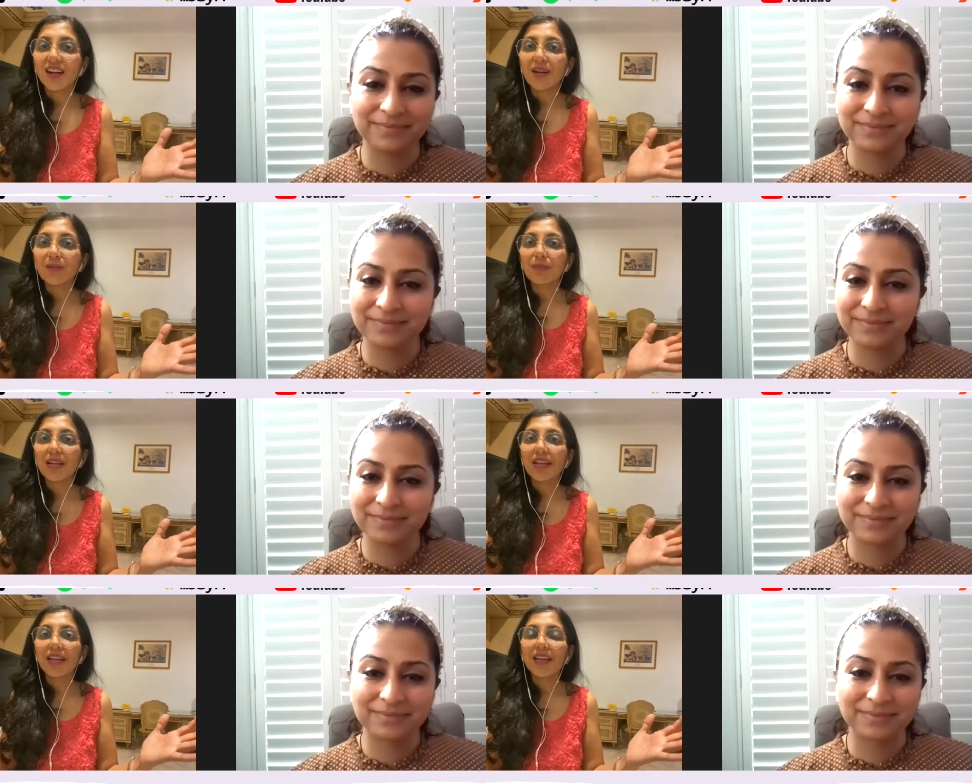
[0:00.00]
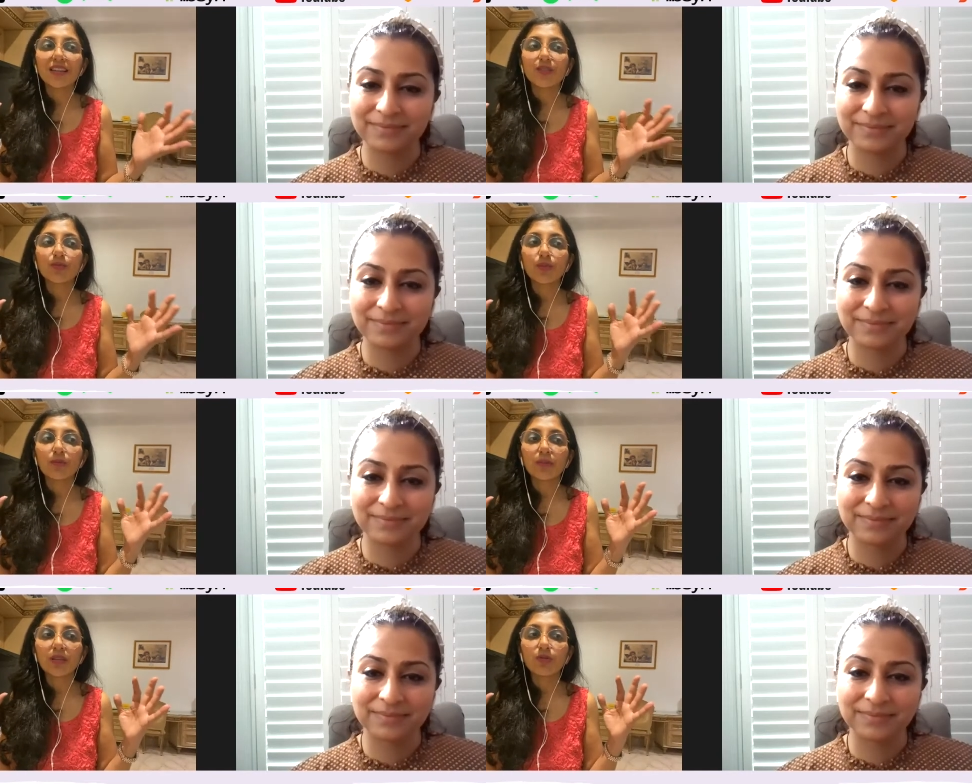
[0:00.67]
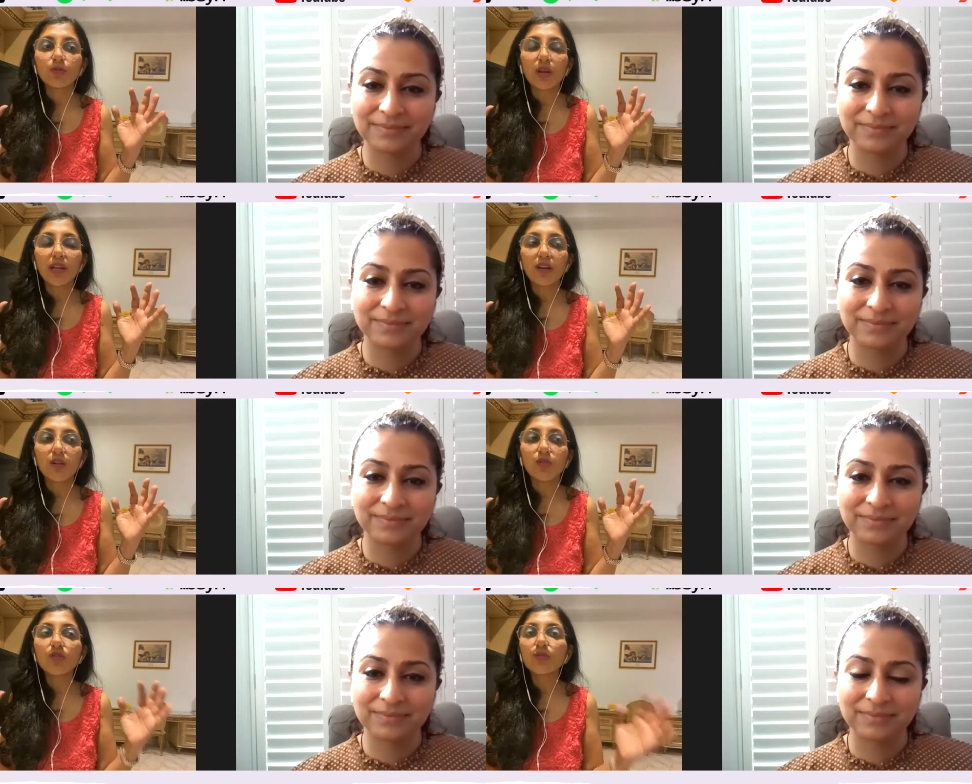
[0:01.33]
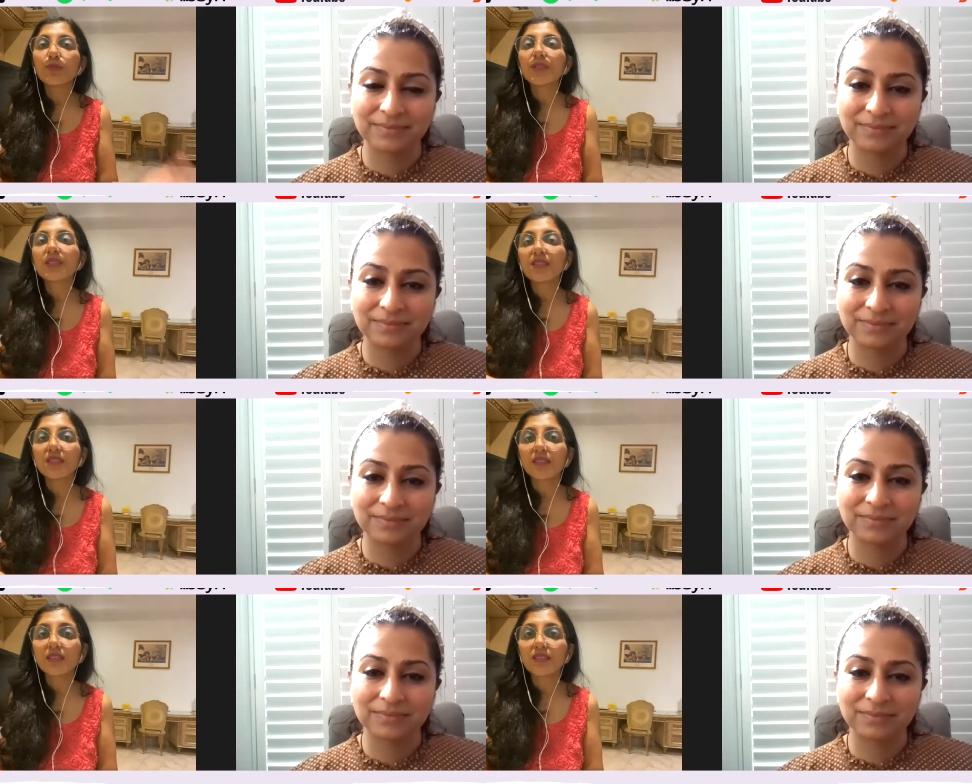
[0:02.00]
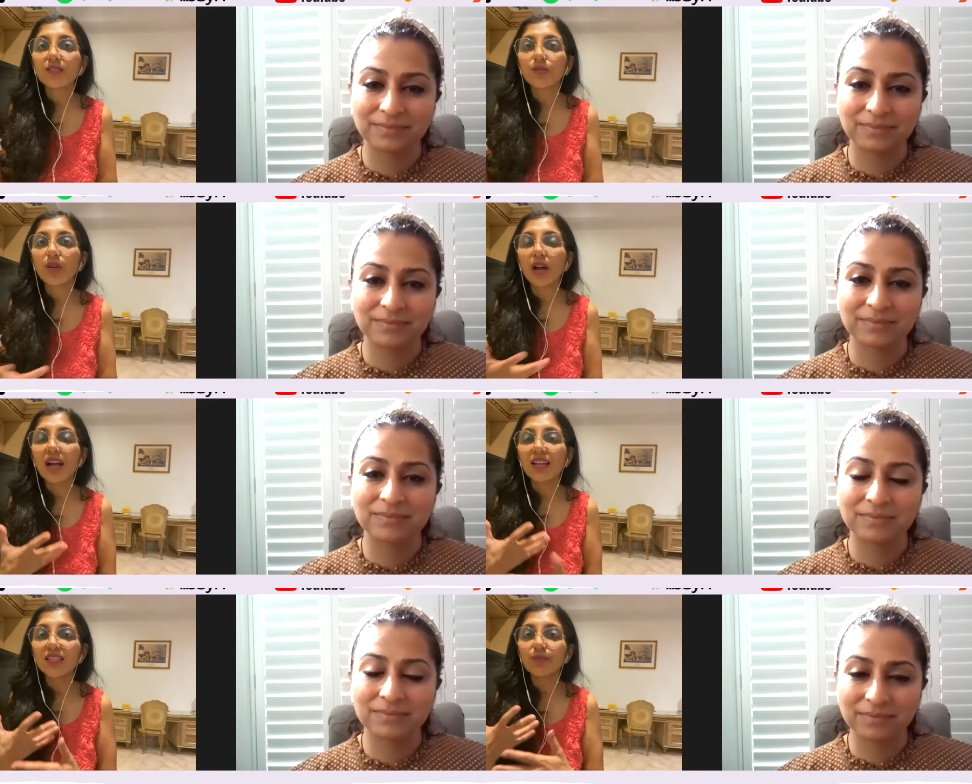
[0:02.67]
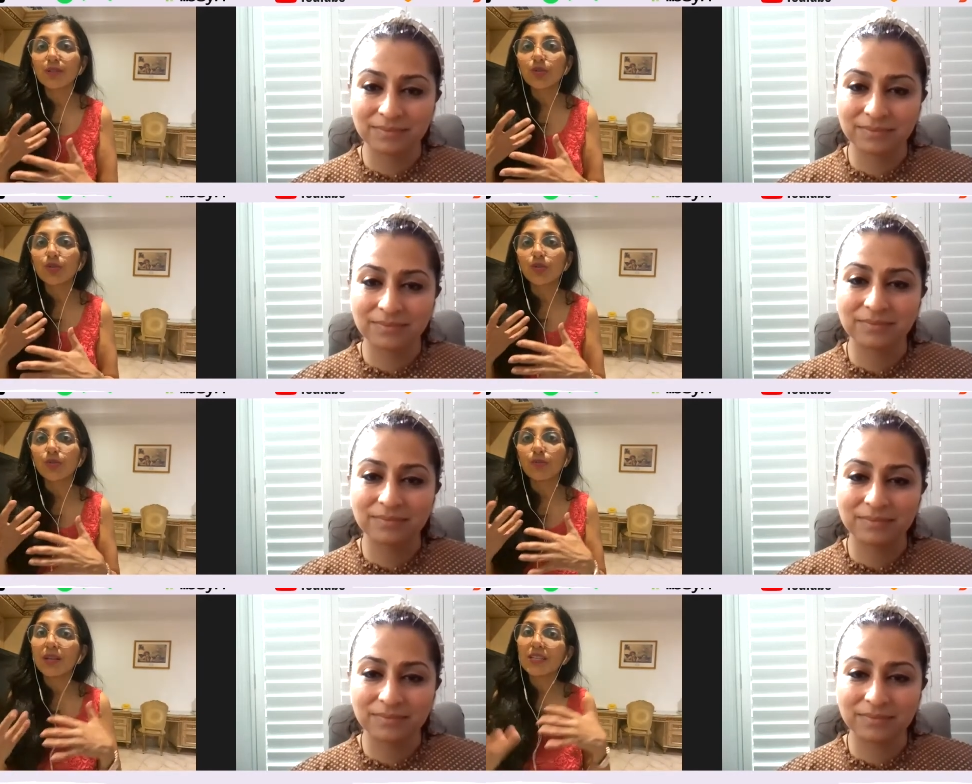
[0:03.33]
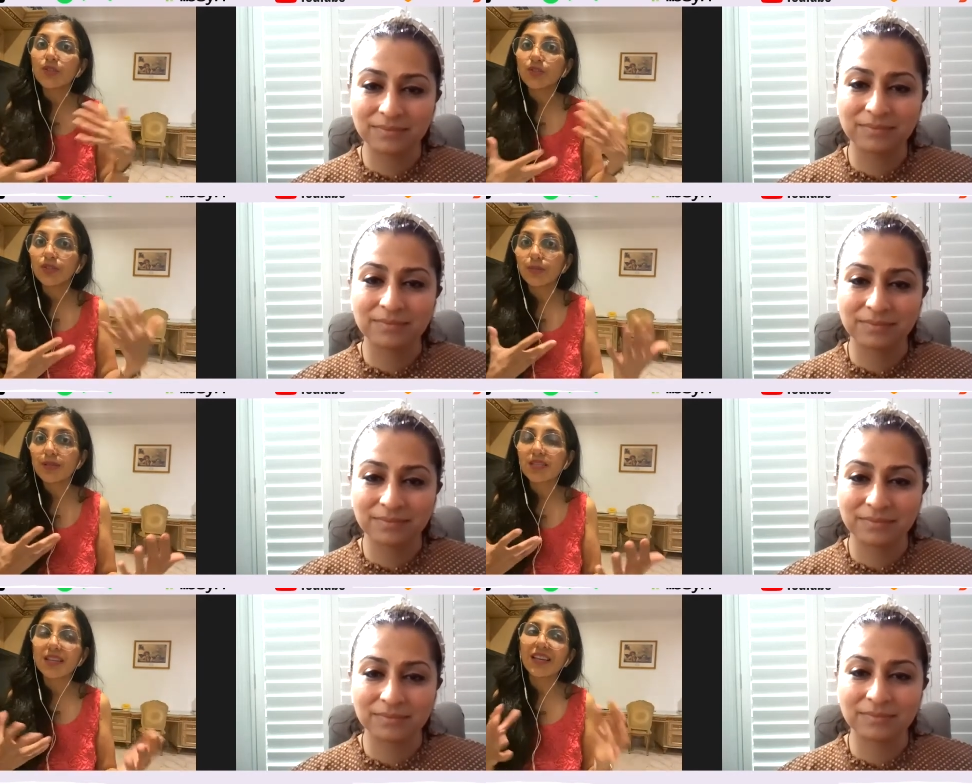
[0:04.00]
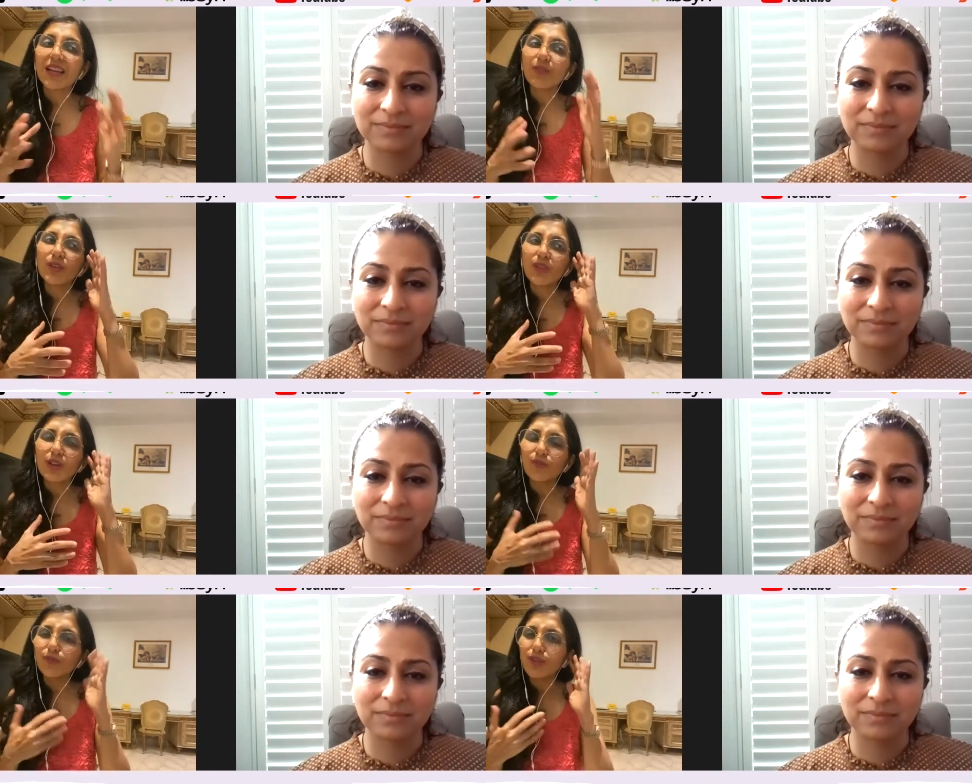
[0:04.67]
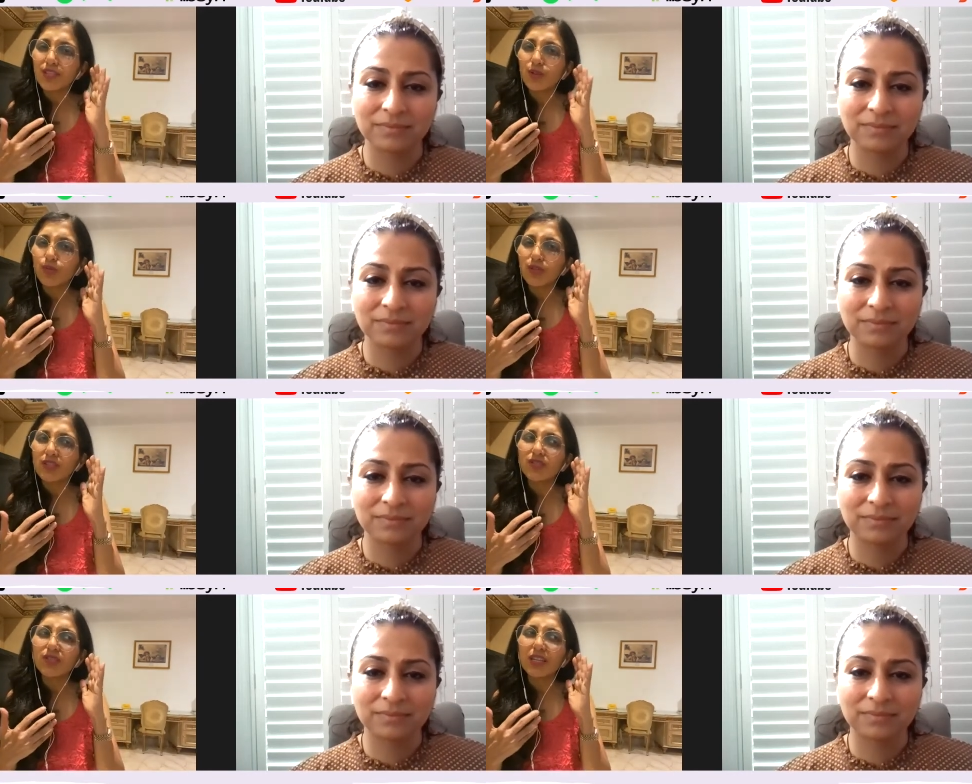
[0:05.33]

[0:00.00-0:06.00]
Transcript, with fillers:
Speaker 1: Um, I had women who owned businesses who asked me to mentor their business. And I, at first, I wasn't really